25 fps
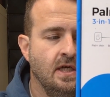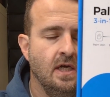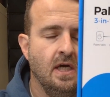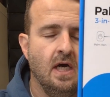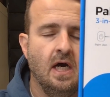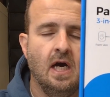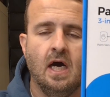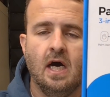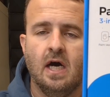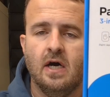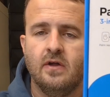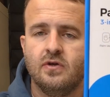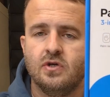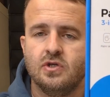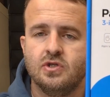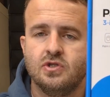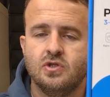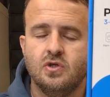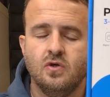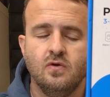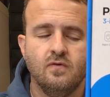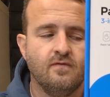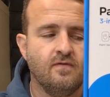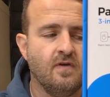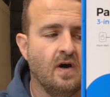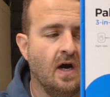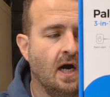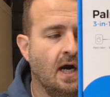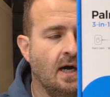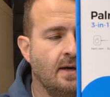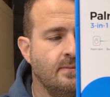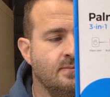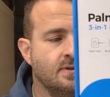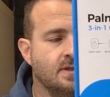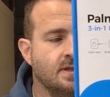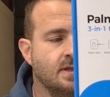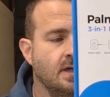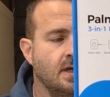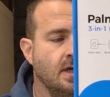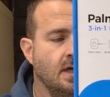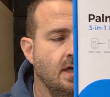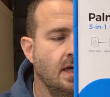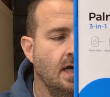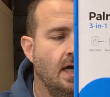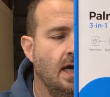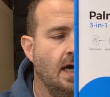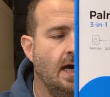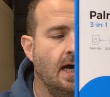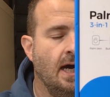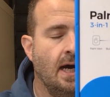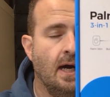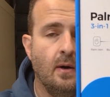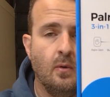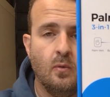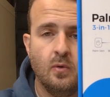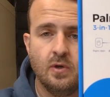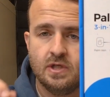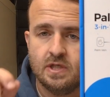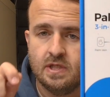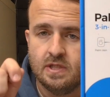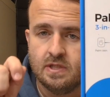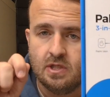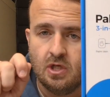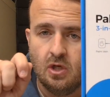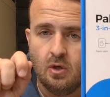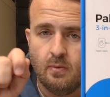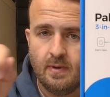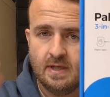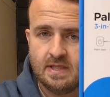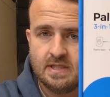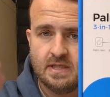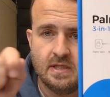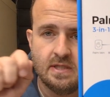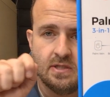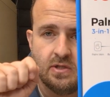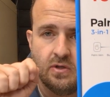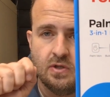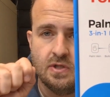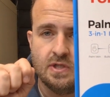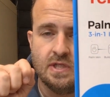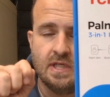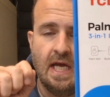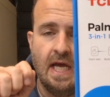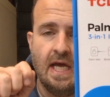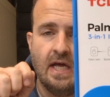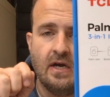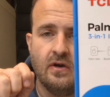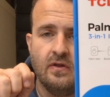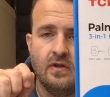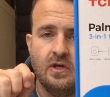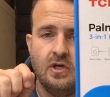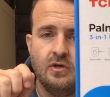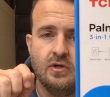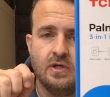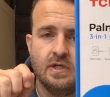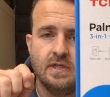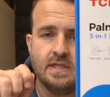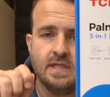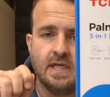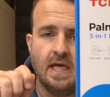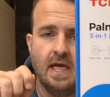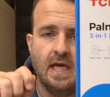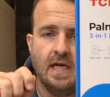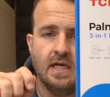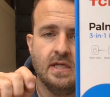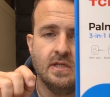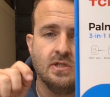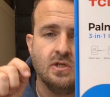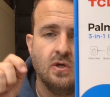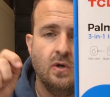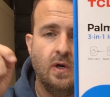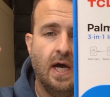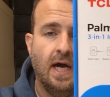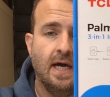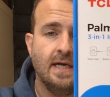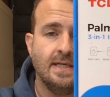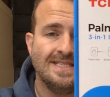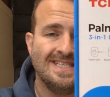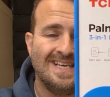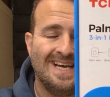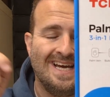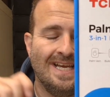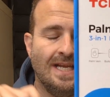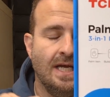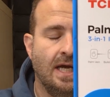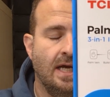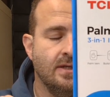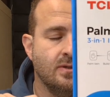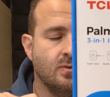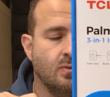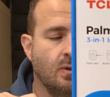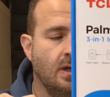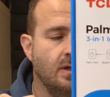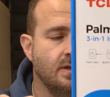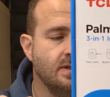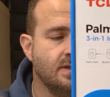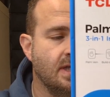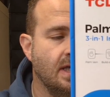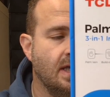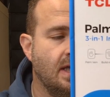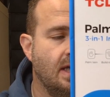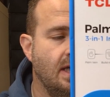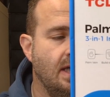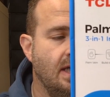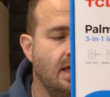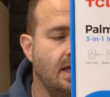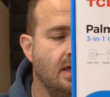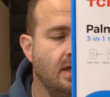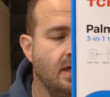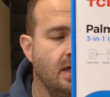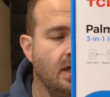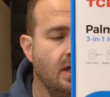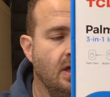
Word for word: Uh, there's two fobs, uh, which is, you know, basically this little scanner that you can scan. So it has that as well as the key.